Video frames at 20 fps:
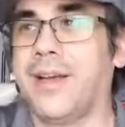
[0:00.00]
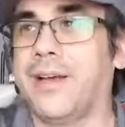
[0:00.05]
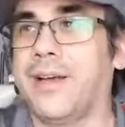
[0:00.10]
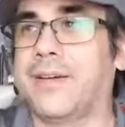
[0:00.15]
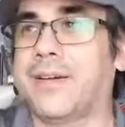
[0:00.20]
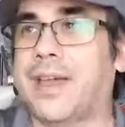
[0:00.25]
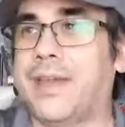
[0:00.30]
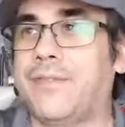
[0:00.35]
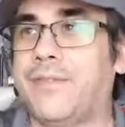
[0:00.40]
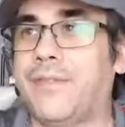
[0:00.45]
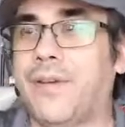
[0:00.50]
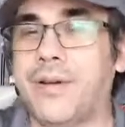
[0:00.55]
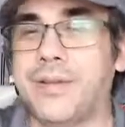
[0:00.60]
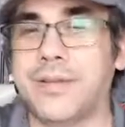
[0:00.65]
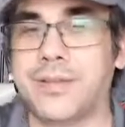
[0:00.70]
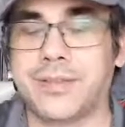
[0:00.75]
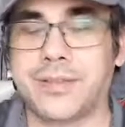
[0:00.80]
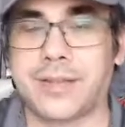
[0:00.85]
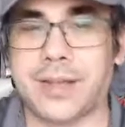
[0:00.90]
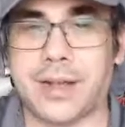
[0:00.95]
Okay,
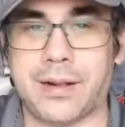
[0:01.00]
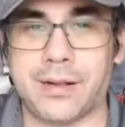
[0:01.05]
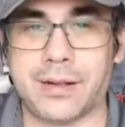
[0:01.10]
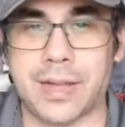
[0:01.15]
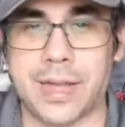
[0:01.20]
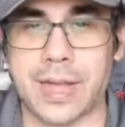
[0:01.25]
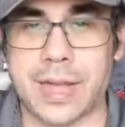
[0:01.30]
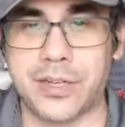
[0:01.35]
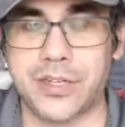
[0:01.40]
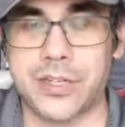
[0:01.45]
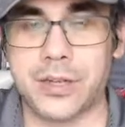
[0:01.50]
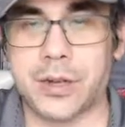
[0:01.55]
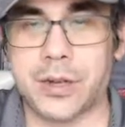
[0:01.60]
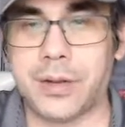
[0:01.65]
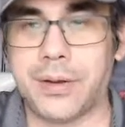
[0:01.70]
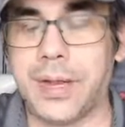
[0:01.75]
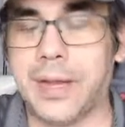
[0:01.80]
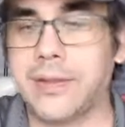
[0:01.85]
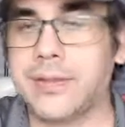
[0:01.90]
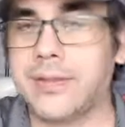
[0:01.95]
folks, I'll catch
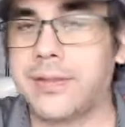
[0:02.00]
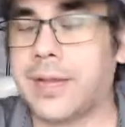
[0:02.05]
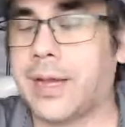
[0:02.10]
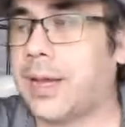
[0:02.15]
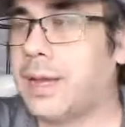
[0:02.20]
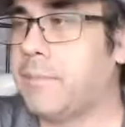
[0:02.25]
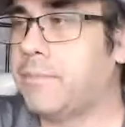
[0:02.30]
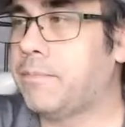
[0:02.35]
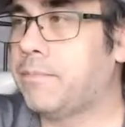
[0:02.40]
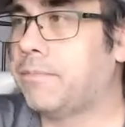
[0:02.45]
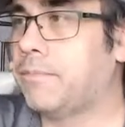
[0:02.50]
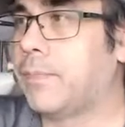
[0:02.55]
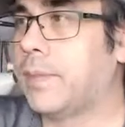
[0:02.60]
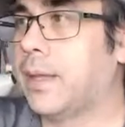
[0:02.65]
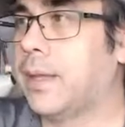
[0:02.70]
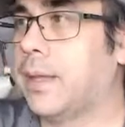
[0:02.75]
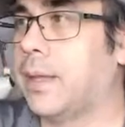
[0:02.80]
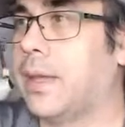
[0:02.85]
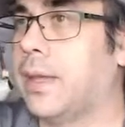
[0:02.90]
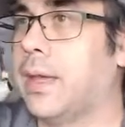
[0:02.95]
y'all next time,
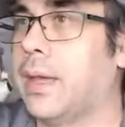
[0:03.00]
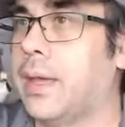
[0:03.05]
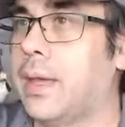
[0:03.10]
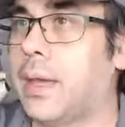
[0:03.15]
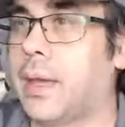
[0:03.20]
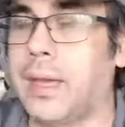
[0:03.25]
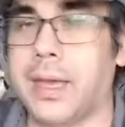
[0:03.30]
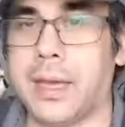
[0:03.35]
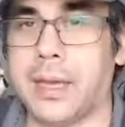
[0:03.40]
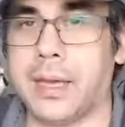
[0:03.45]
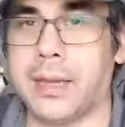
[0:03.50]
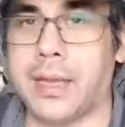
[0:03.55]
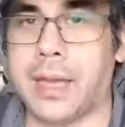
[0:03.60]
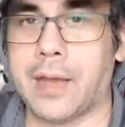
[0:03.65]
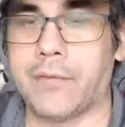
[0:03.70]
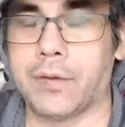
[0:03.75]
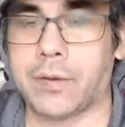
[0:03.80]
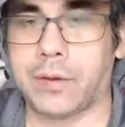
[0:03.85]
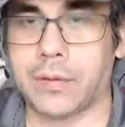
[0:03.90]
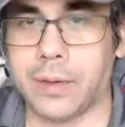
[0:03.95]
and
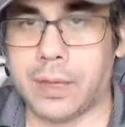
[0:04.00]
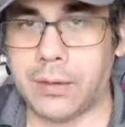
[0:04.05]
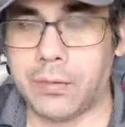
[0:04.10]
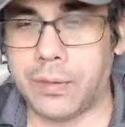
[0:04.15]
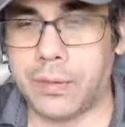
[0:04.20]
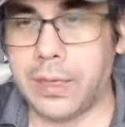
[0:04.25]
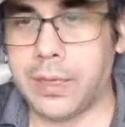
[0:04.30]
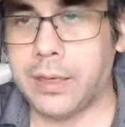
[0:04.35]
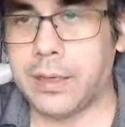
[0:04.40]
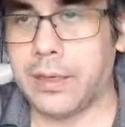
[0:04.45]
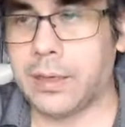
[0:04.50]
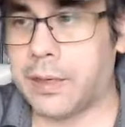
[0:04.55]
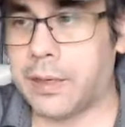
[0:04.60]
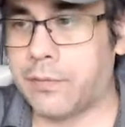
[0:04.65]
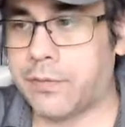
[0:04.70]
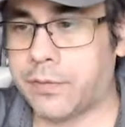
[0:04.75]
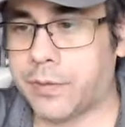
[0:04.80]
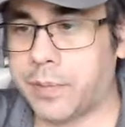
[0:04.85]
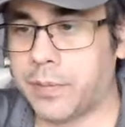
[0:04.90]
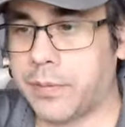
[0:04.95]
have a great week.
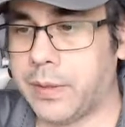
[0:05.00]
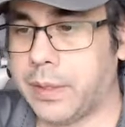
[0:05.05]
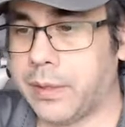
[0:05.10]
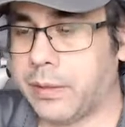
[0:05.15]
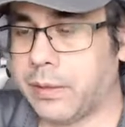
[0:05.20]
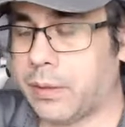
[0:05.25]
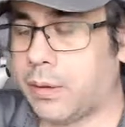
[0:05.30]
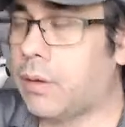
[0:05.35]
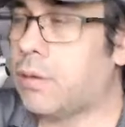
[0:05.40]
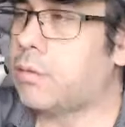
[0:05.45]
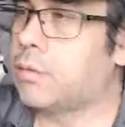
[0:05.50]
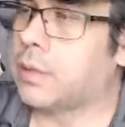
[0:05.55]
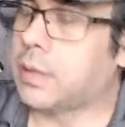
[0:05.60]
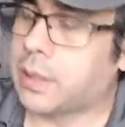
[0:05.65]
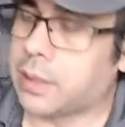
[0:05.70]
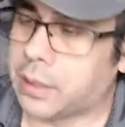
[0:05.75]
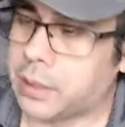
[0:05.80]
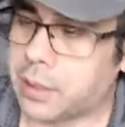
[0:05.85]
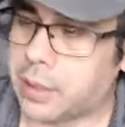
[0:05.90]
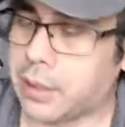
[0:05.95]
If something, oh
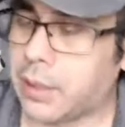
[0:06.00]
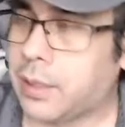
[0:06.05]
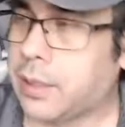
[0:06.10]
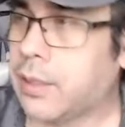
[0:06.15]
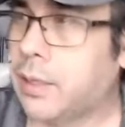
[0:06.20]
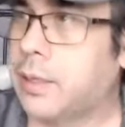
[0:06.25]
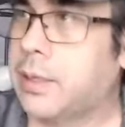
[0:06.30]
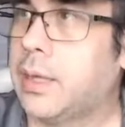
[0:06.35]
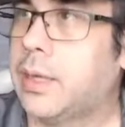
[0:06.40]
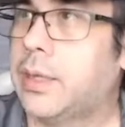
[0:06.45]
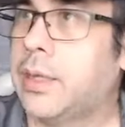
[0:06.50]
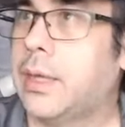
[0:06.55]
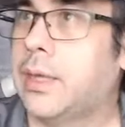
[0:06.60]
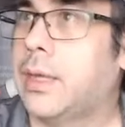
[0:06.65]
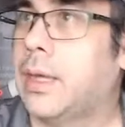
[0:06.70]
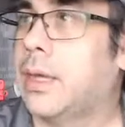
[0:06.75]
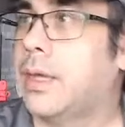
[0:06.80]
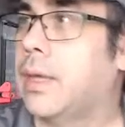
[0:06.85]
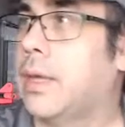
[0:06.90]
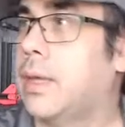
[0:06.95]
yeah,
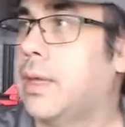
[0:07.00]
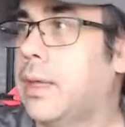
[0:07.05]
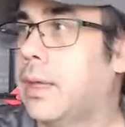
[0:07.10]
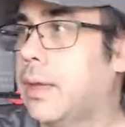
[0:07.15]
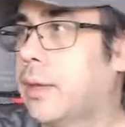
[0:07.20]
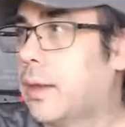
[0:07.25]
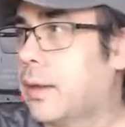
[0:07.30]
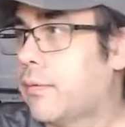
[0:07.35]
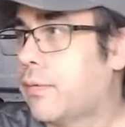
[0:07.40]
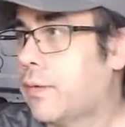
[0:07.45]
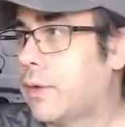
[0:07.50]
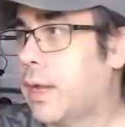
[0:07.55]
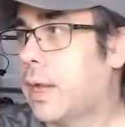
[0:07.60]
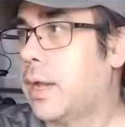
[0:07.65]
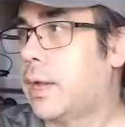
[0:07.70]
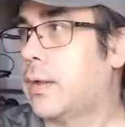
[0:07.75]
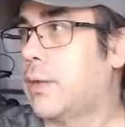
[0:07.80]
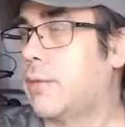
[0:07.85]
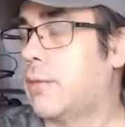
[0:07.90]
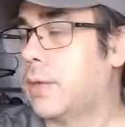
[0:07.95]
I
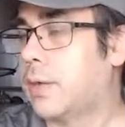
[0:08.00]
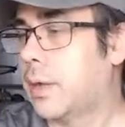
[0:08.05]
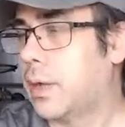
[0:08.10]
forgot.